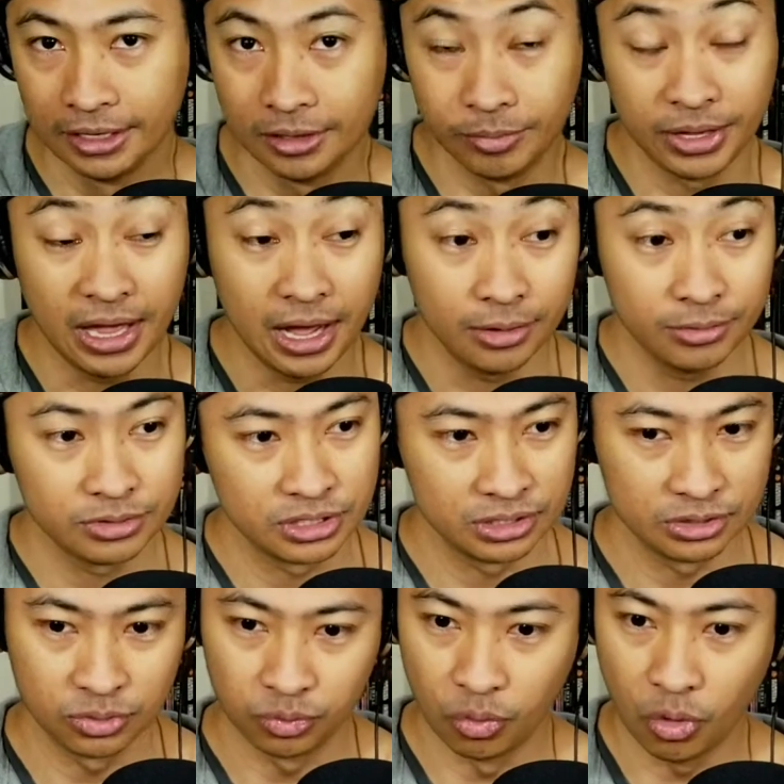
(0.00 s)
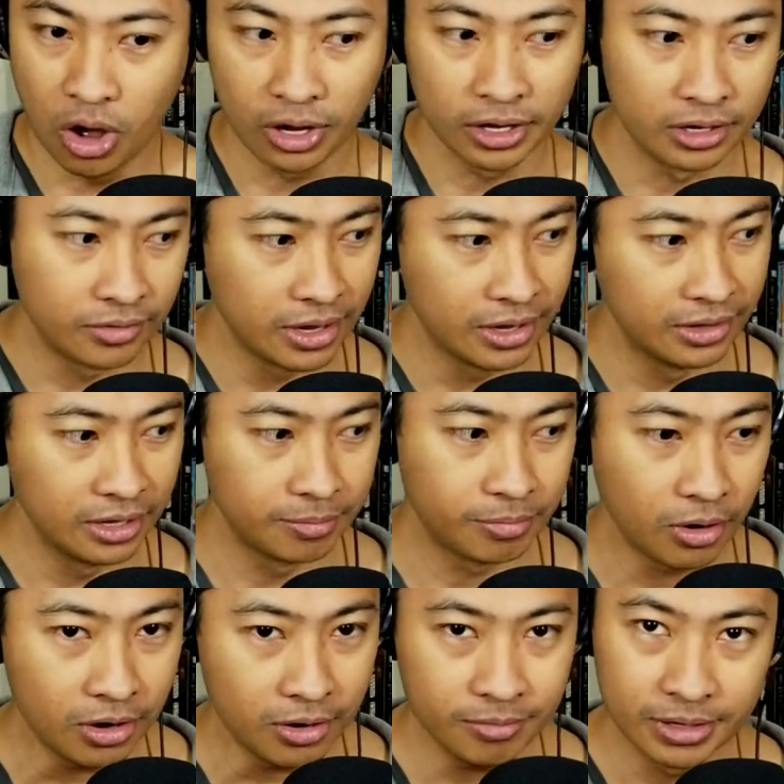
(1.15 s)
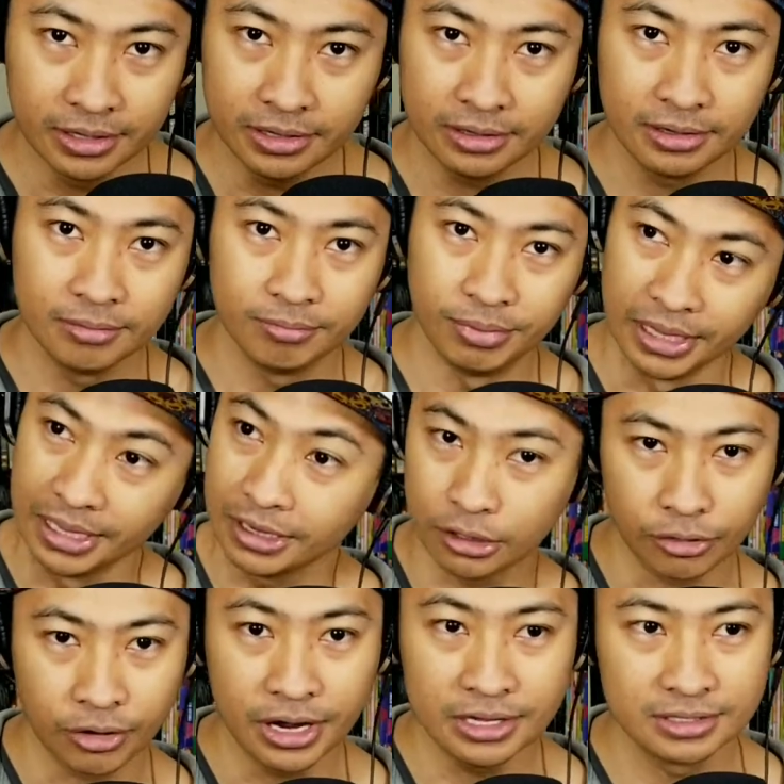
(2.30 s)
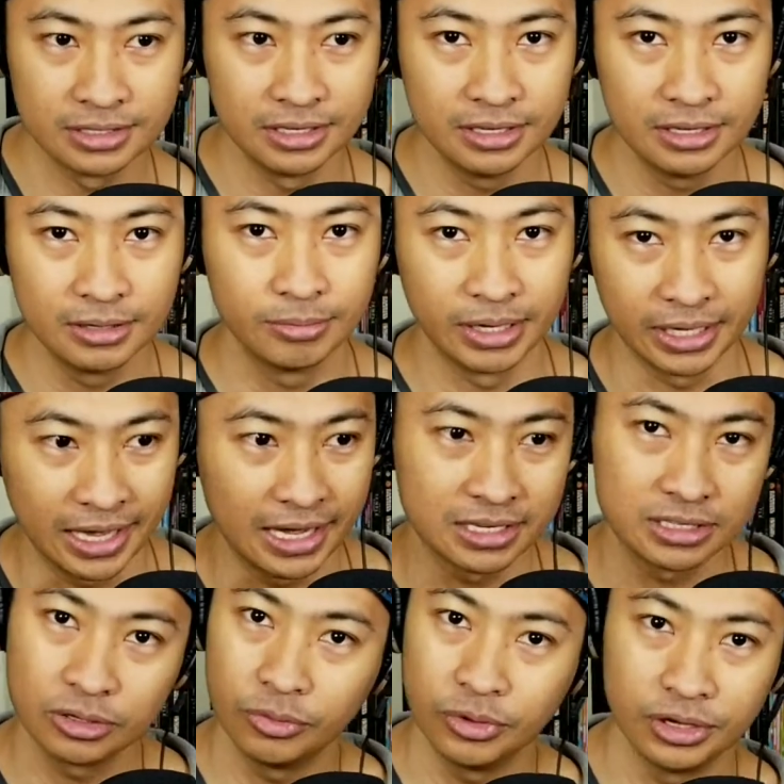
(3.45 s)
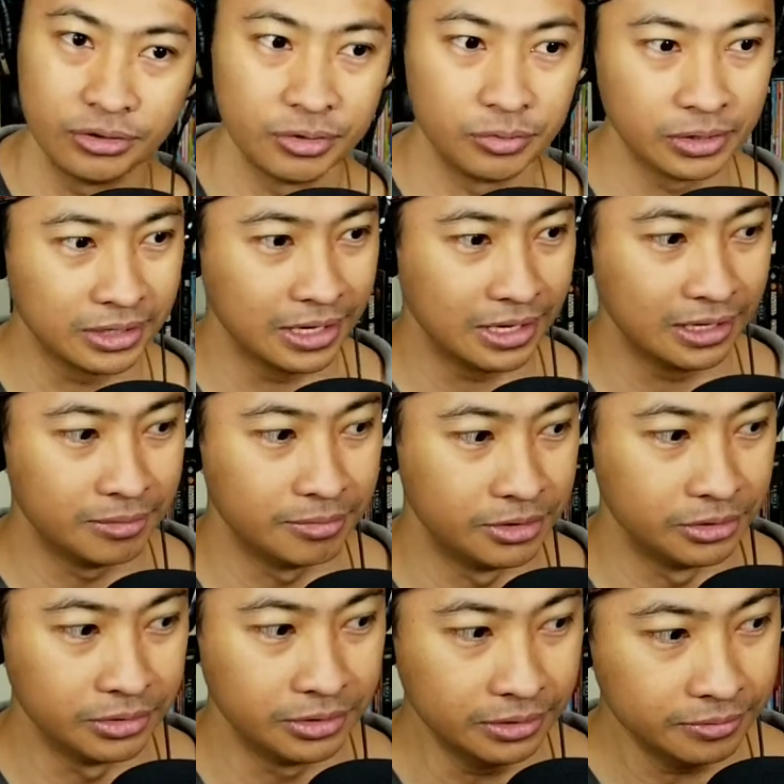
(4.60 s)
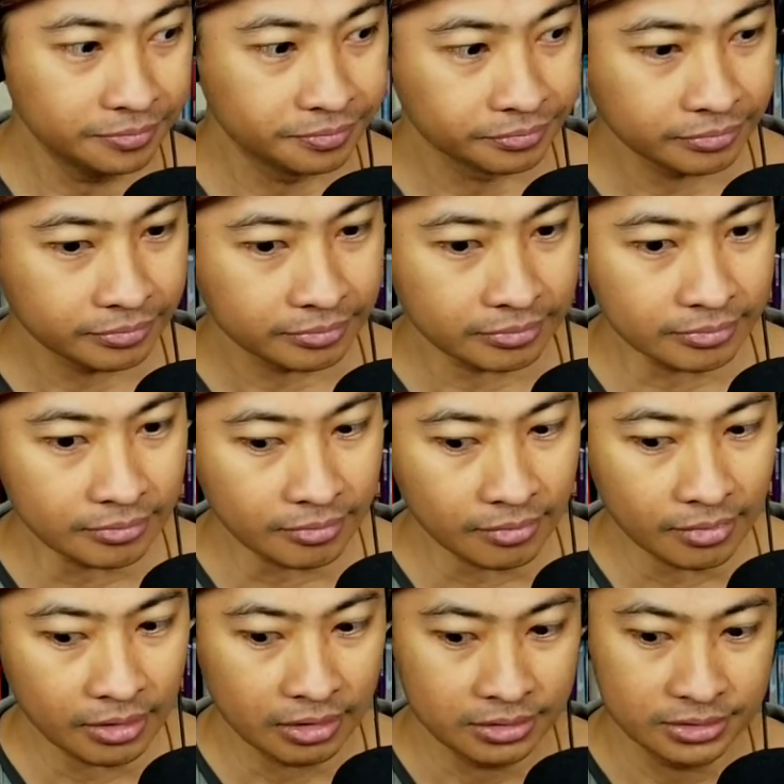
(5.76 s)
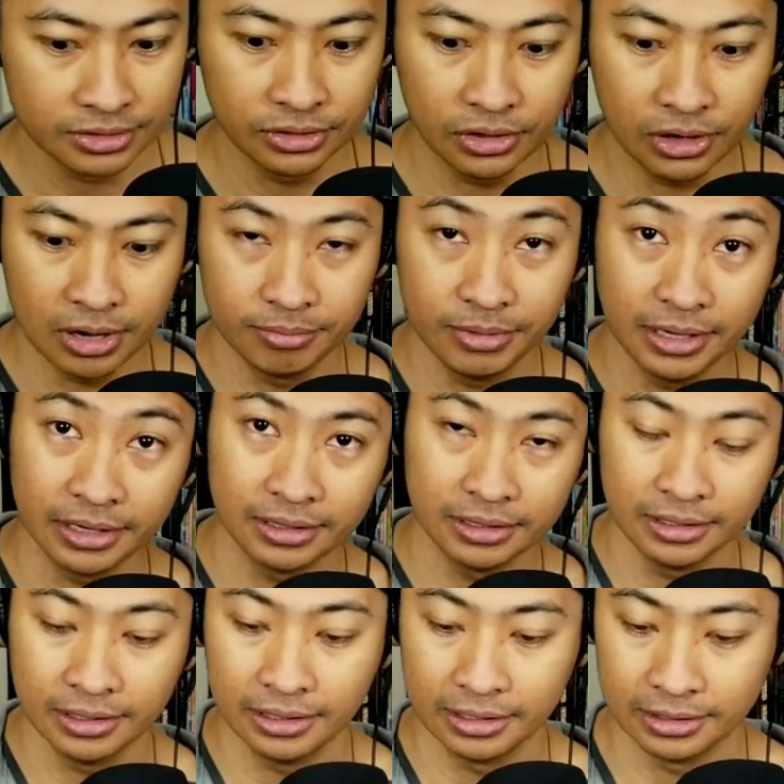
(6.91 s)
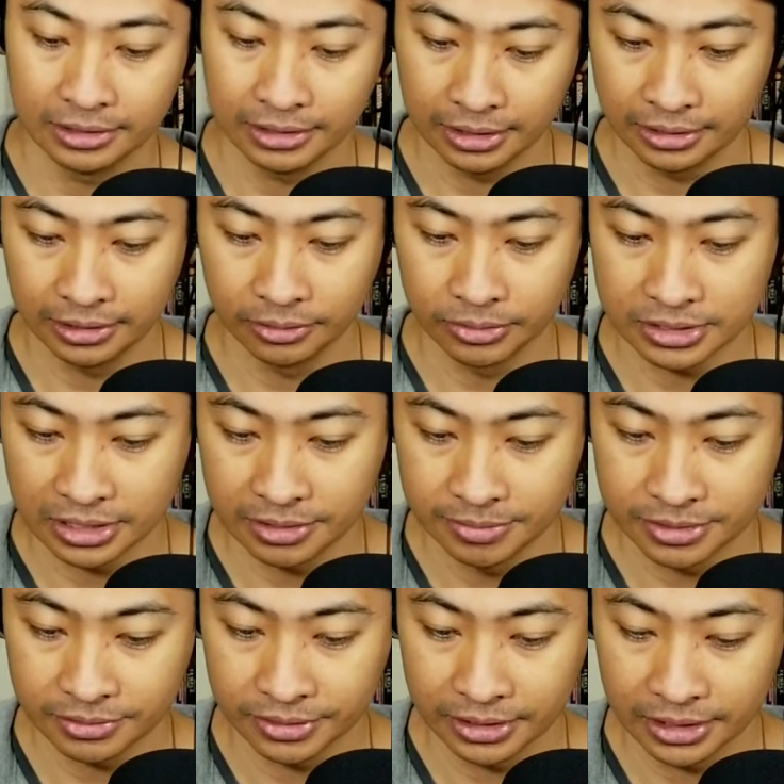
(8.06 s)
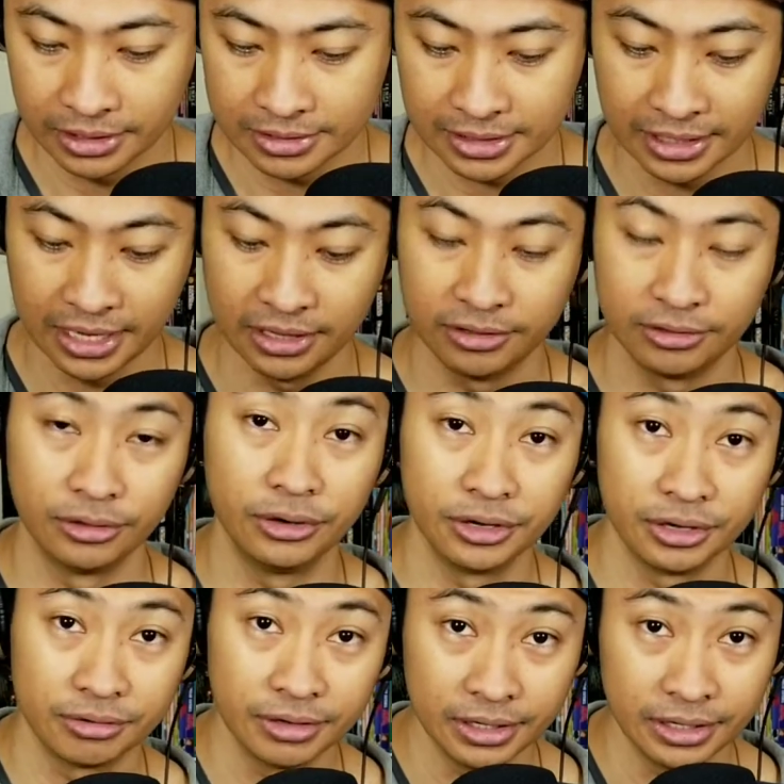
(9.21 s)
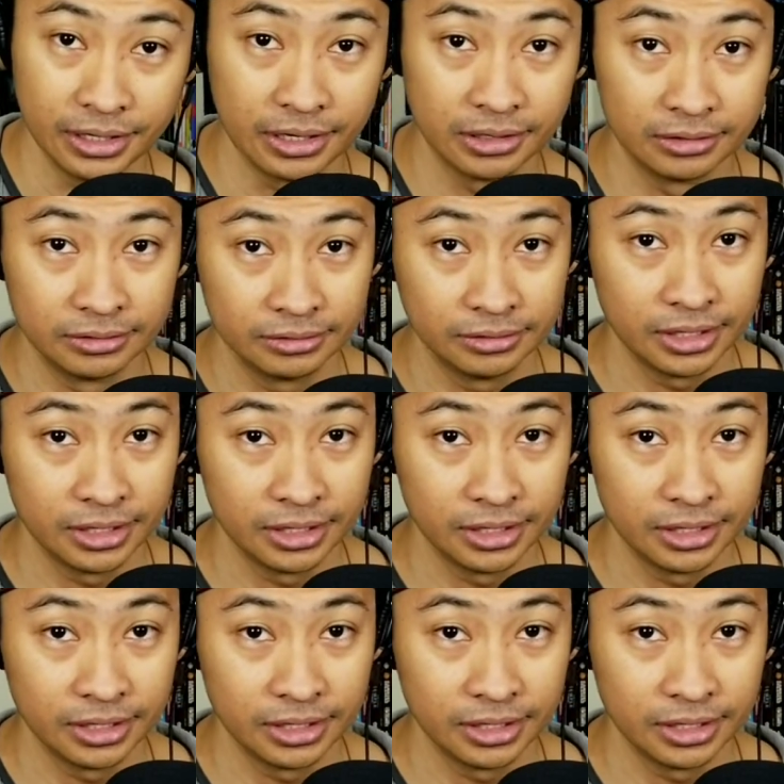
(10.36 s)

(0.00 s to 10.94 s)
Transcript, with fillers: But yeah, I was just walking around the apartment being crazy. My cats are wondering what the hell I'm doing. So I'm like, uh, I think, what time is it right now? It's like eight thirty already, yo.